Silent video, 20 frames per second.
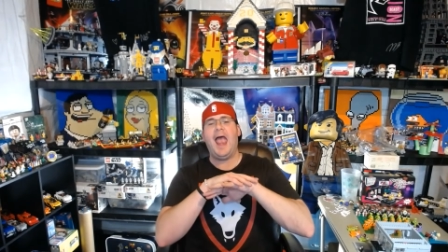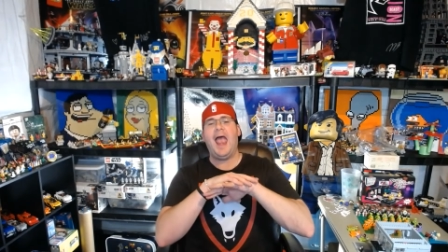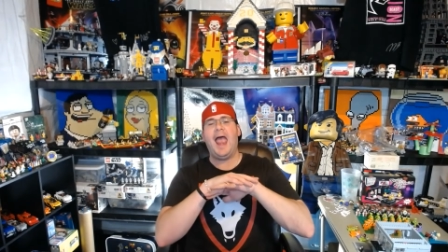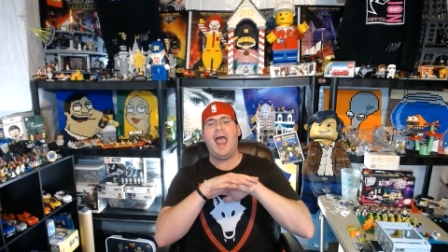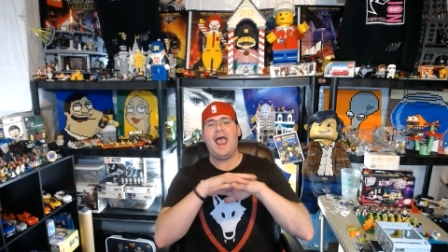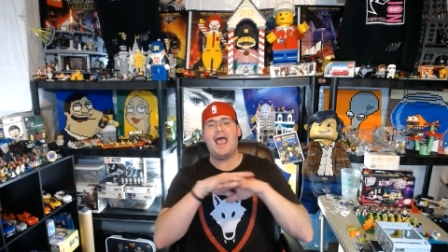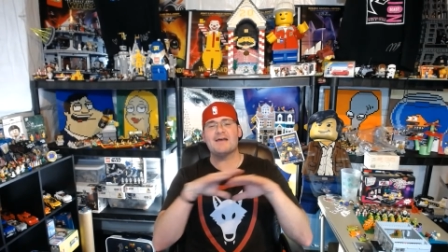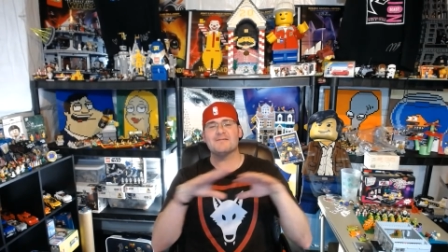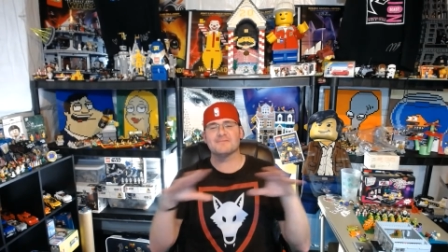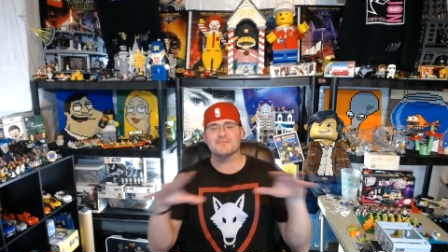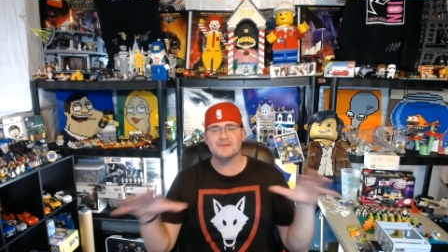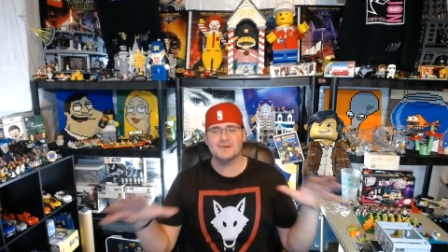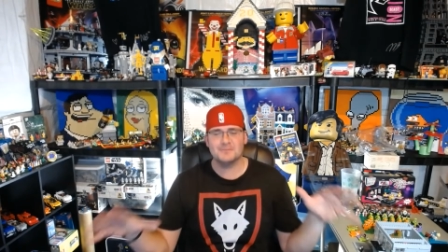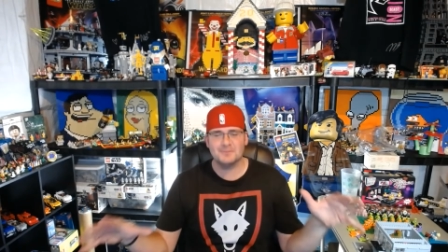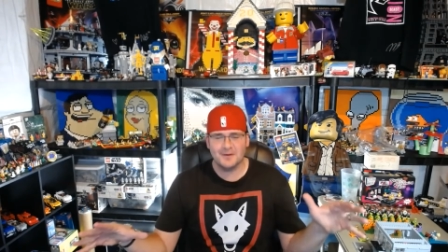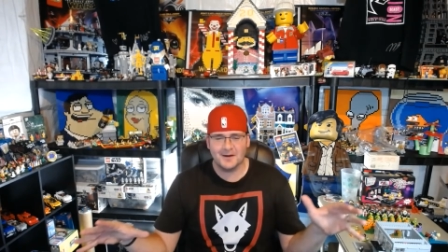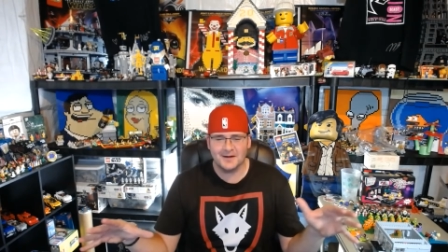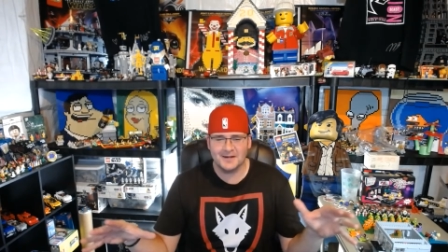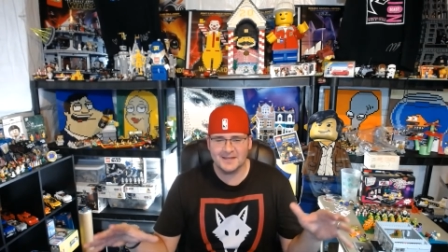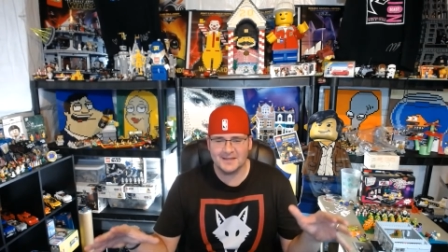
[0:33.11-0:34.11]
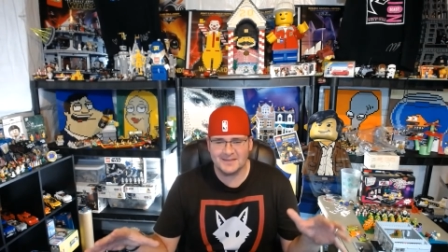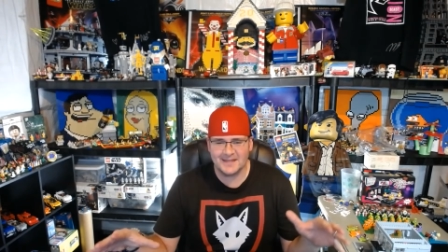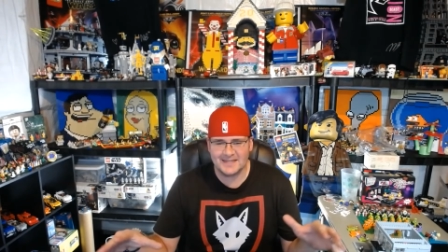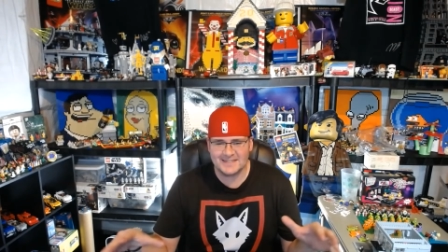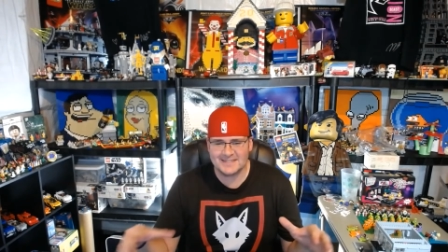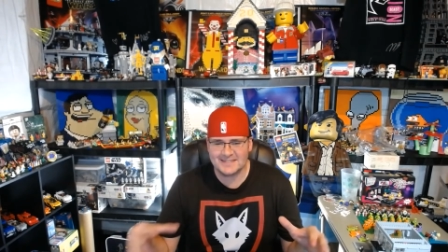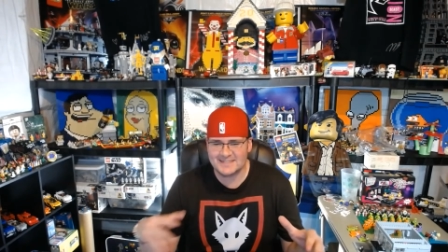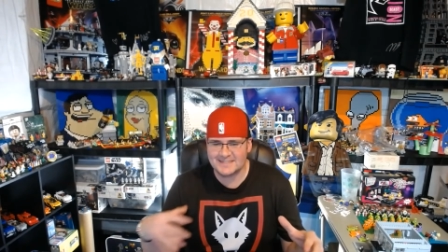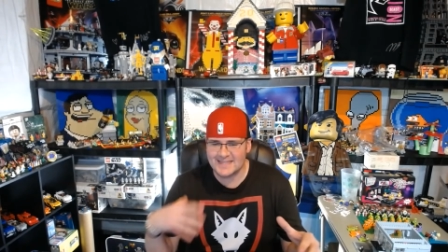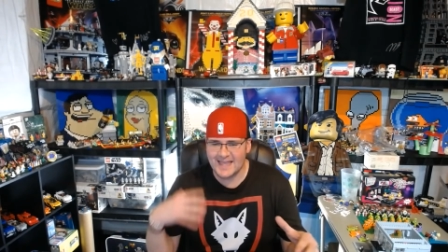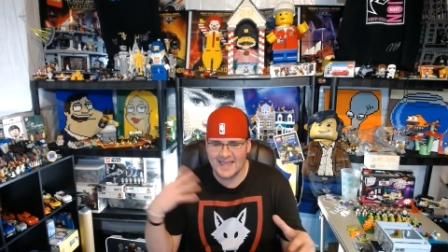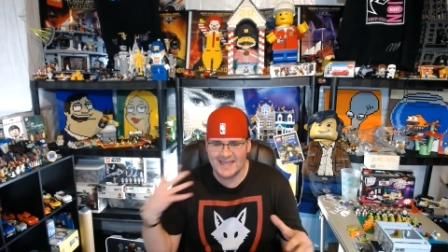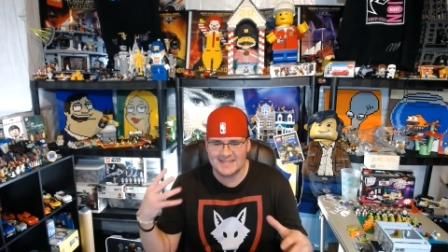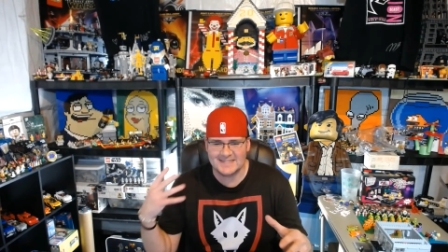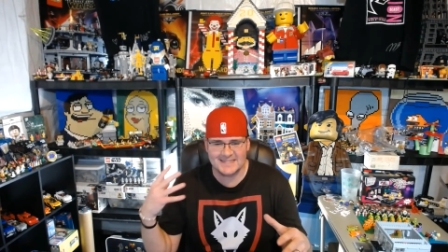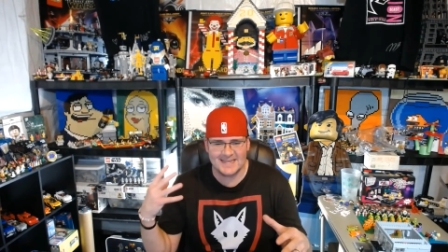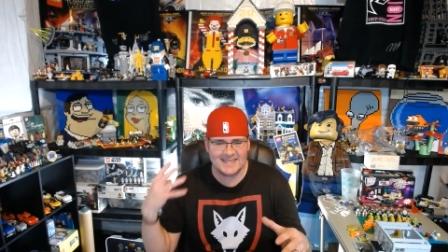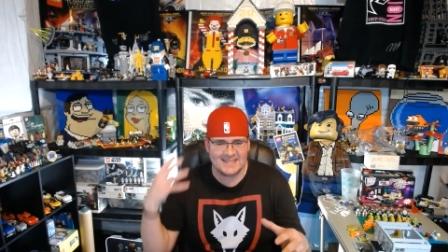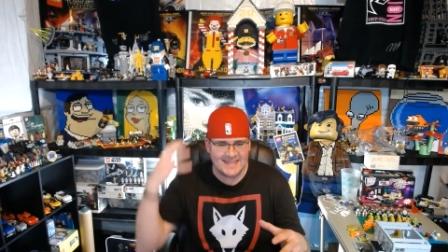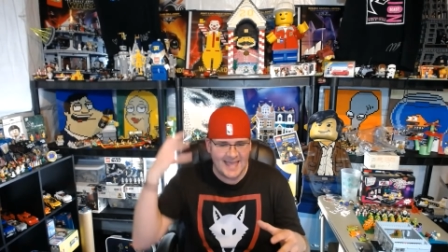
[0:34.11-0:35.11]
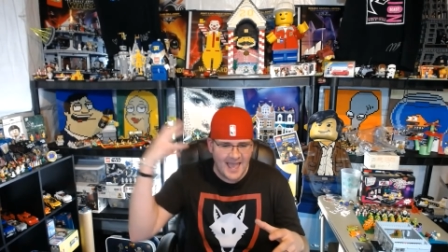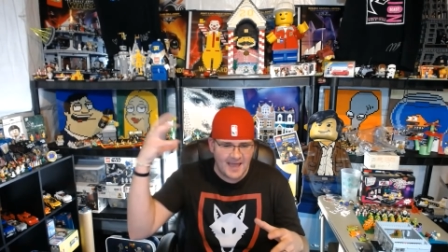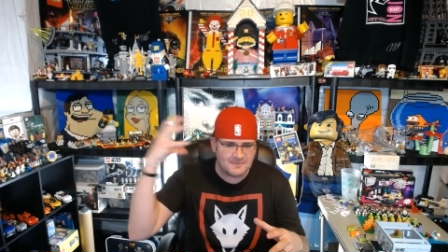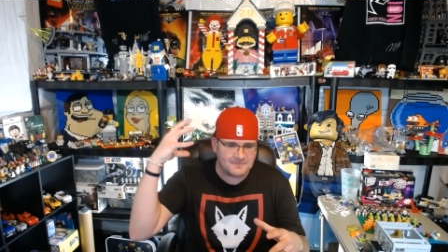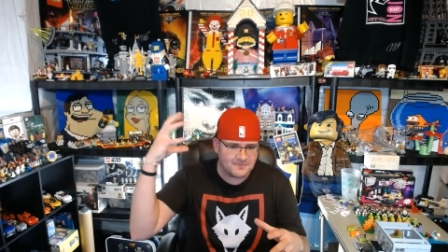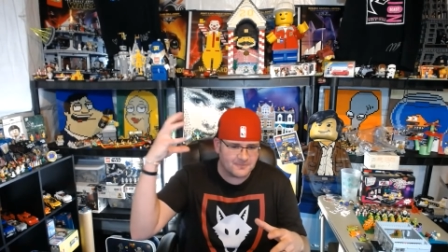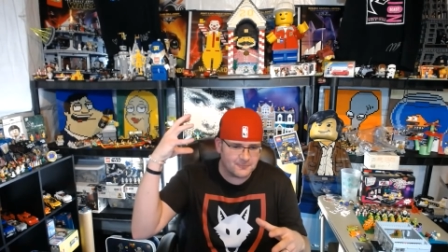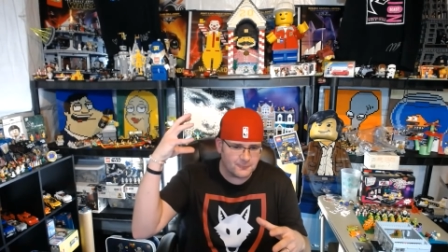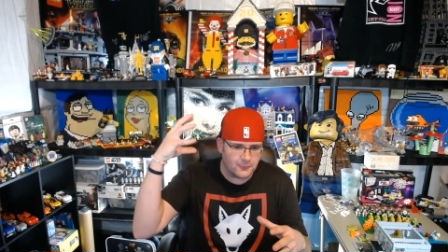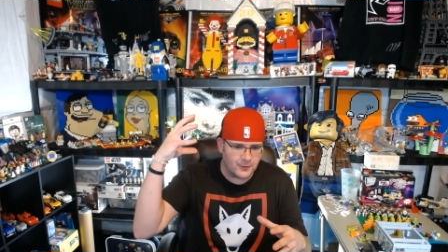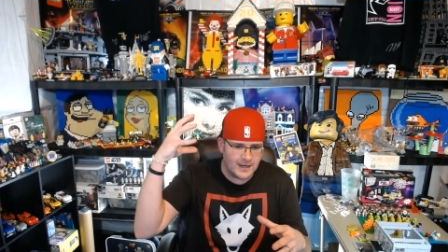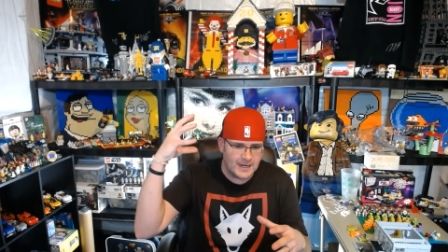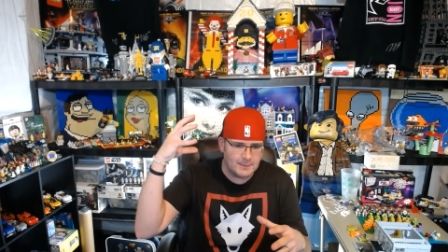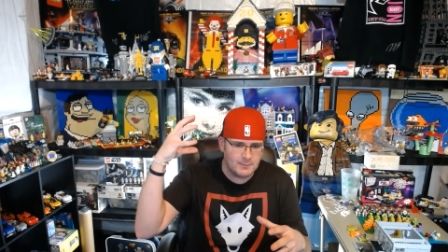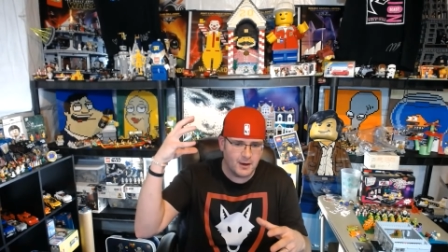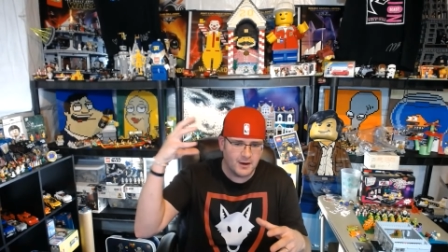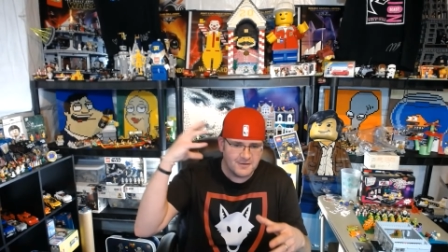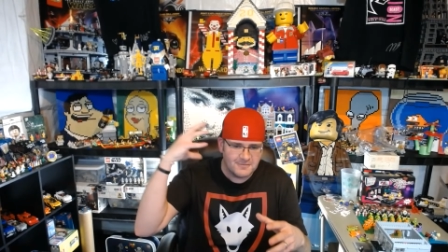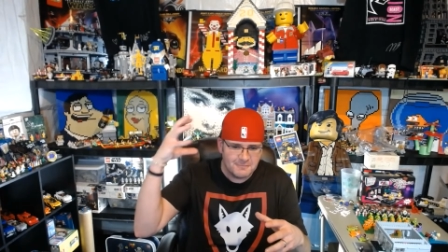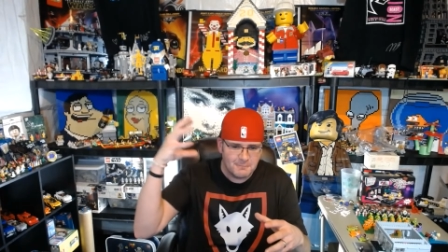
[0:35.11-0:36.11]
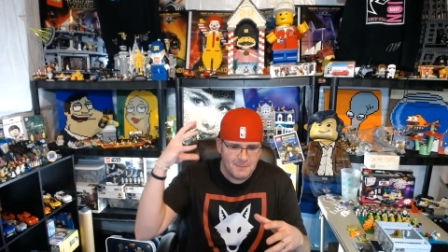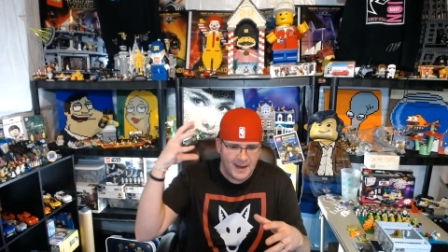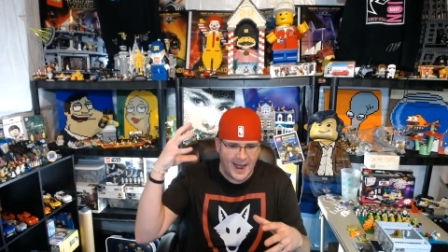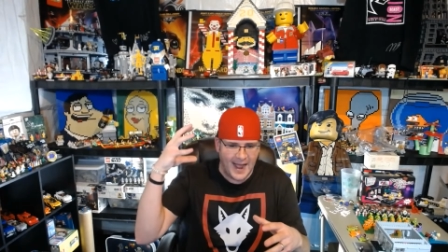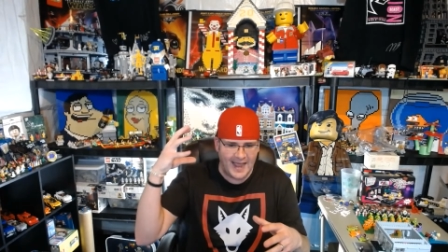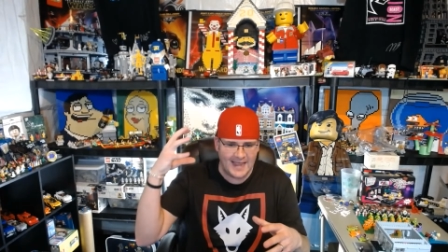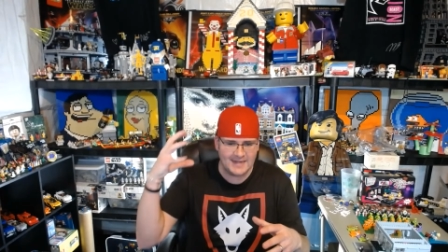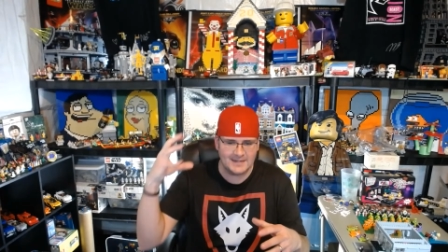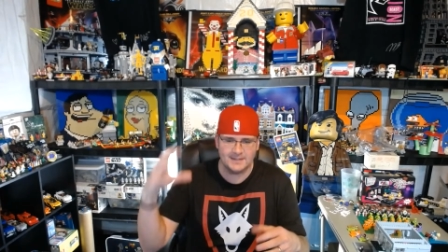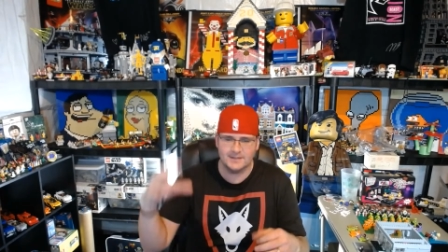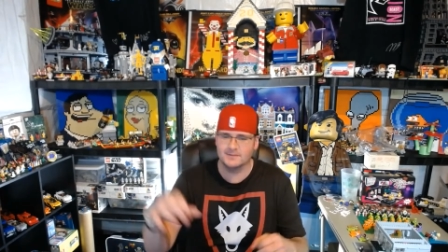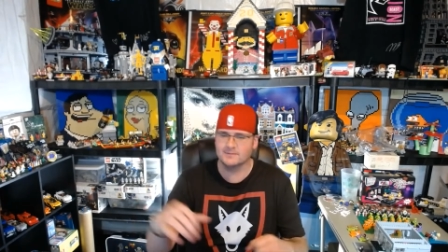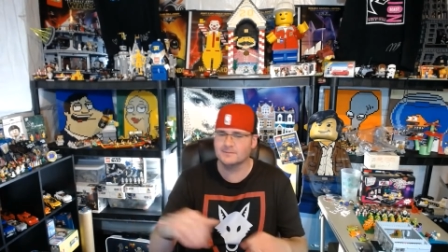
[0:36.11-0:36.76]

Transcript: Everybody that stays in that frame of mind,